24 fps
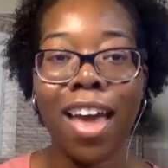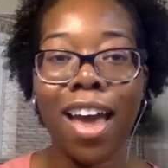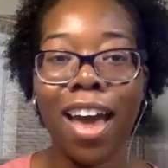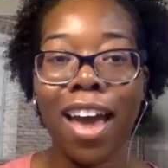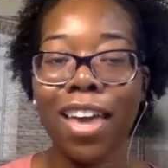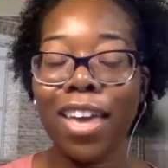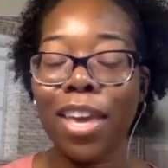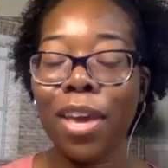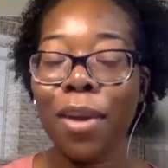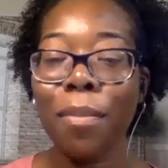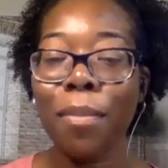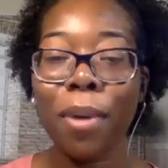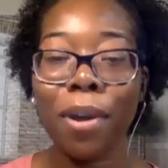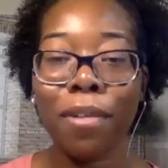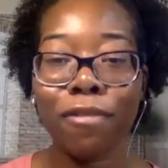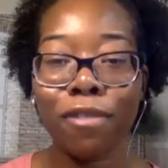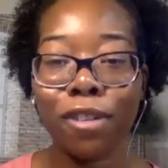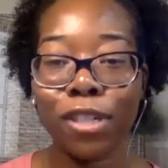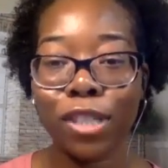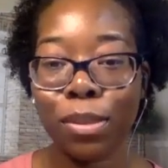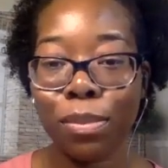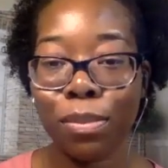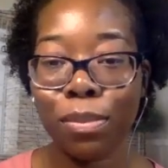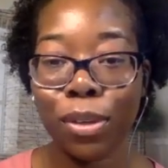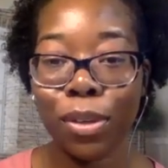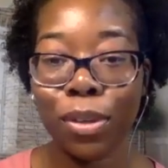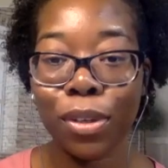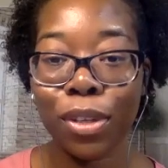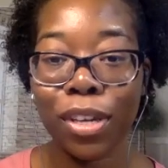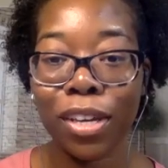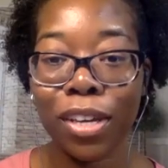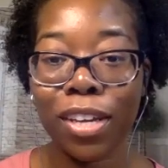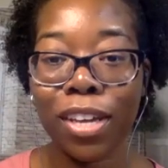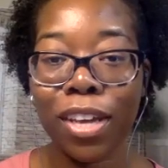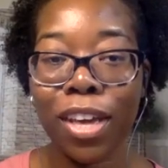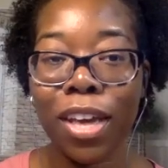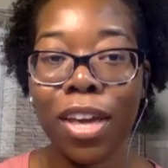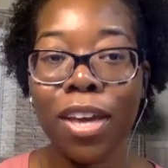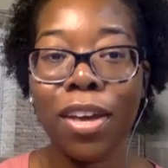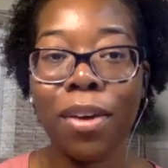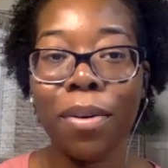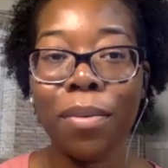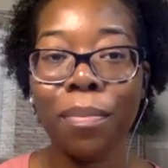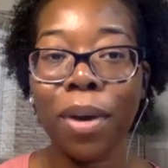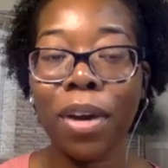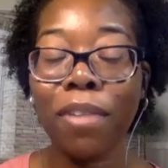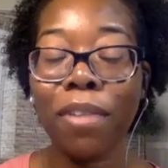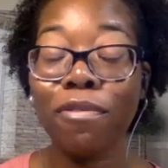I hit my first million,
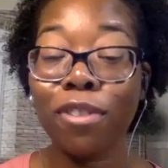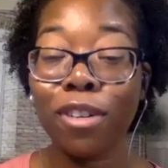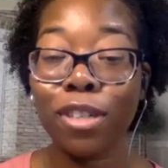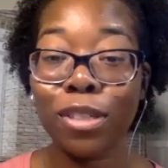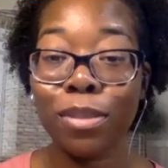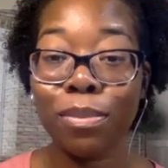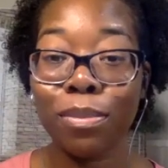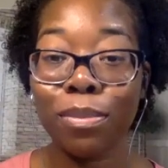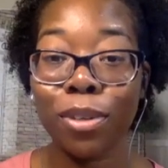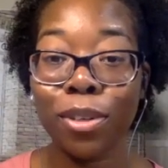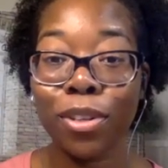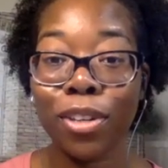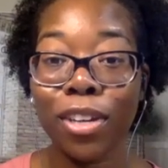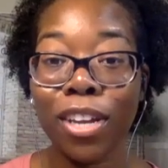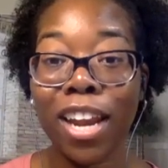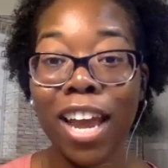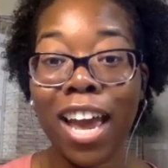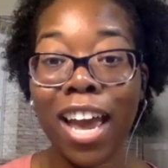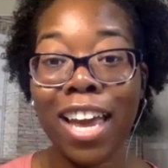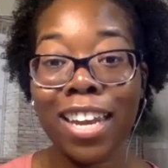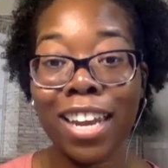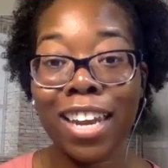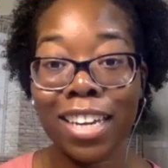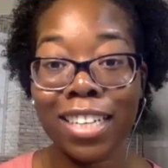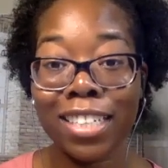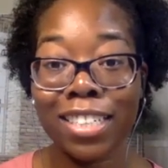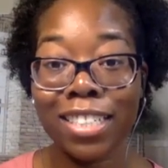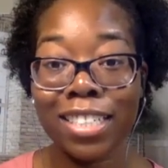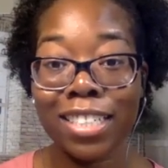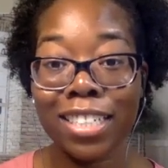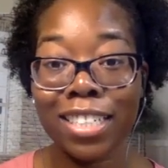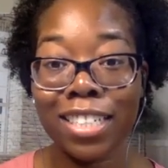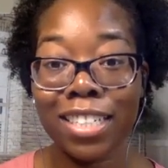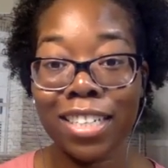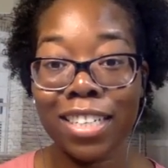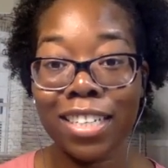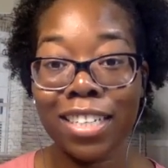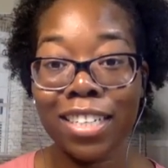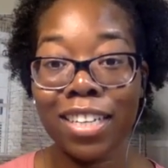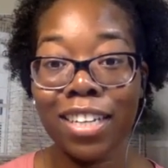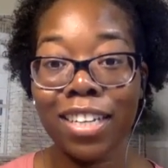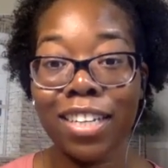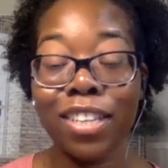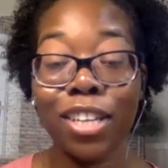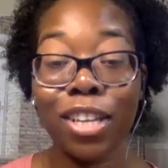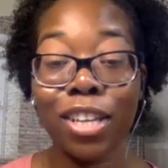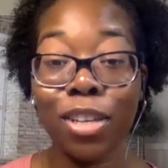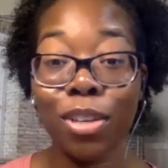my first million at 19,
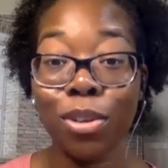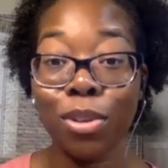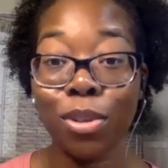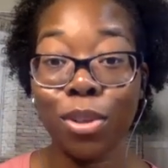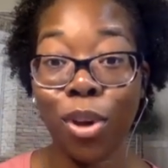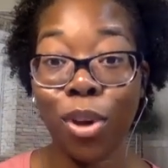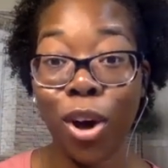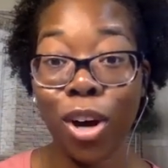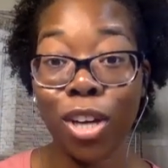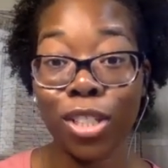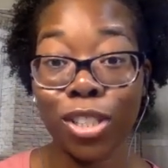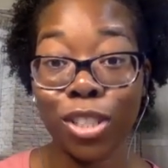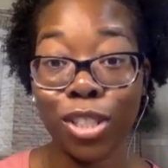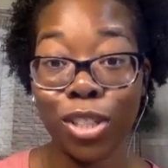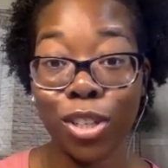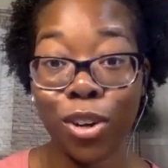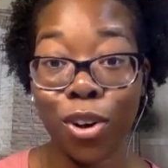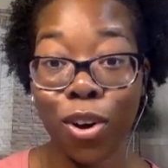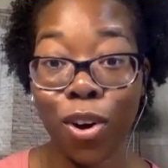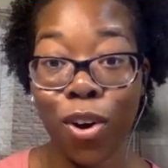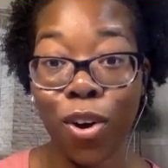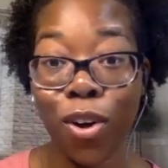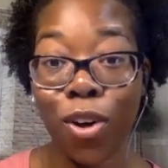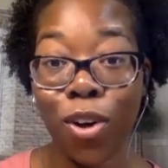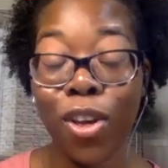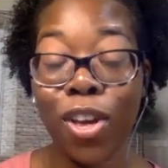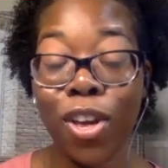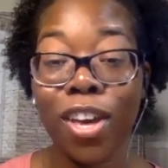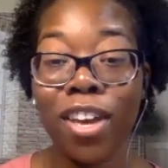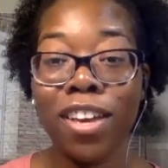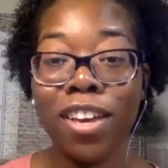then mm-hmm. you lost it all.